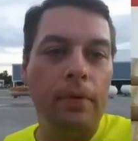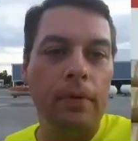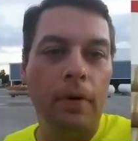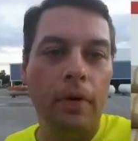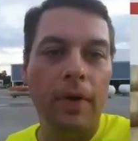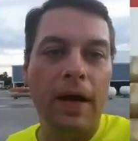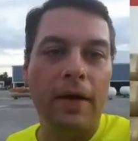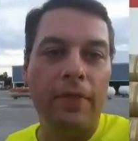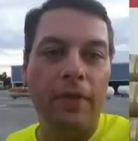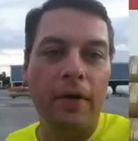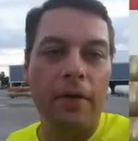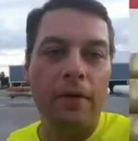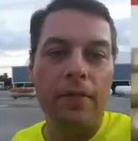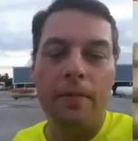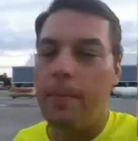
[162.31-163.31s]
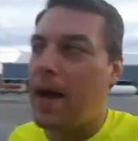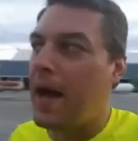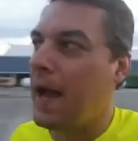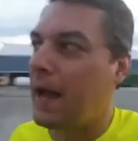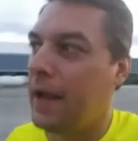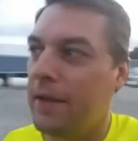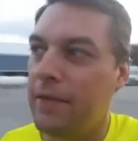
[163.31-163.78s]
around the
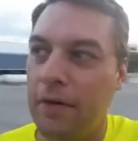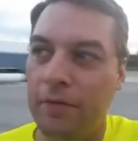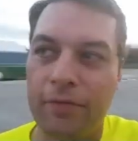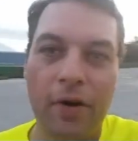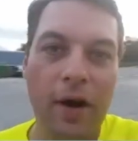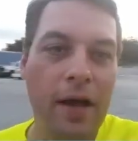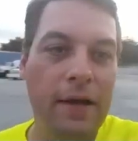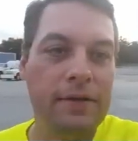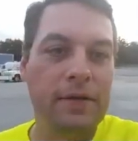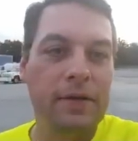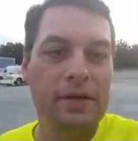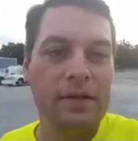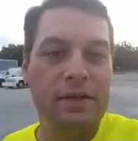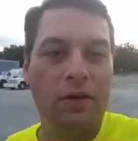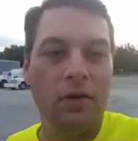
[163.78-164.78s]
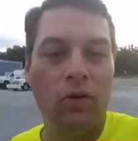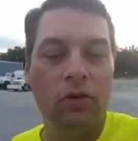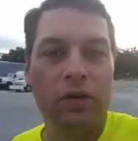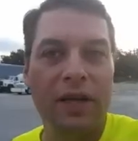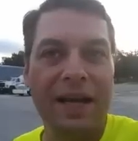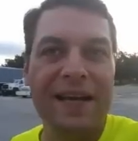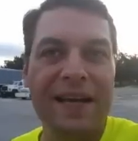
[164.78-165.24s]
back and the front to
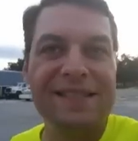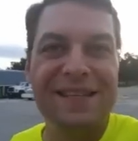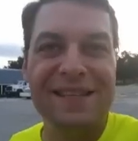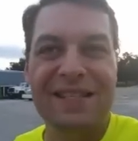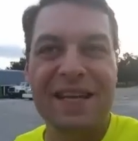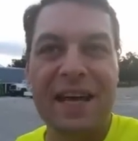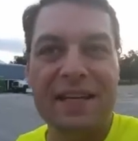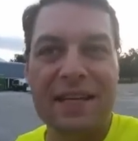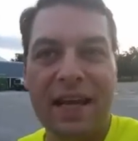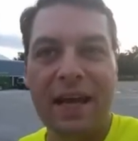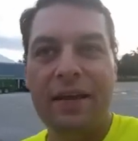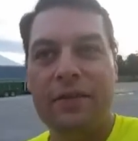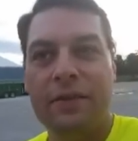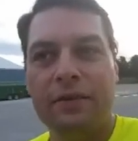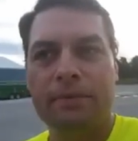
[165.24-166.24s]
hold it nice and tight together.